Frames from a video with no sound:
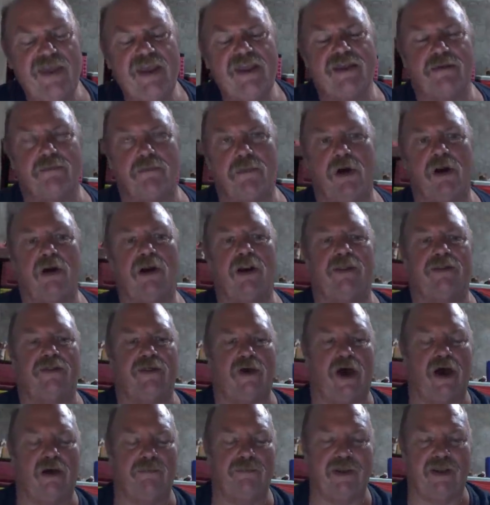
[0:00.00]
Marley
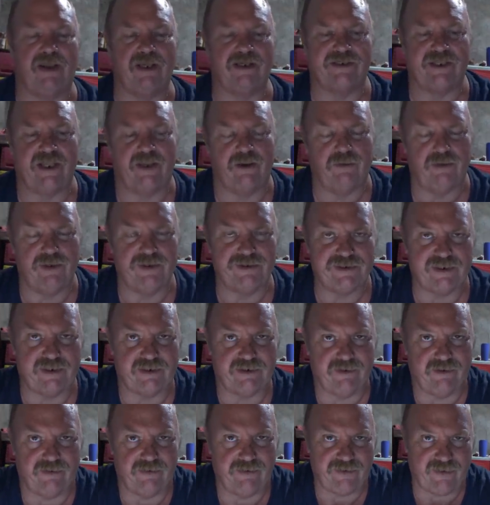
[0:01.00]
thought, because they only sent
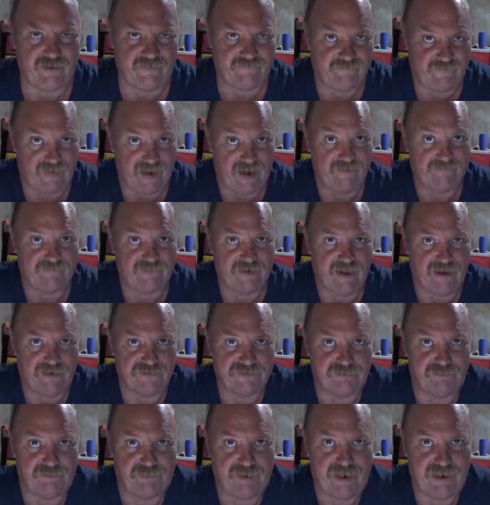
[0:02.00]
her
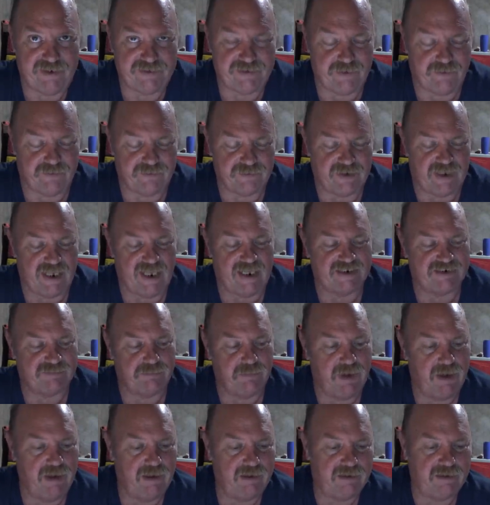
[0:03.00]
5,000 pesos last
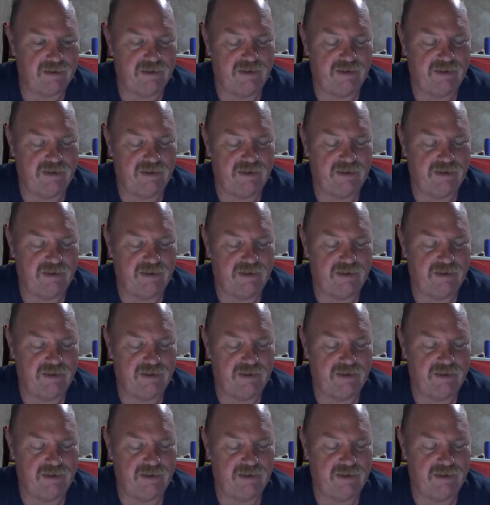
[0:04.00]
month,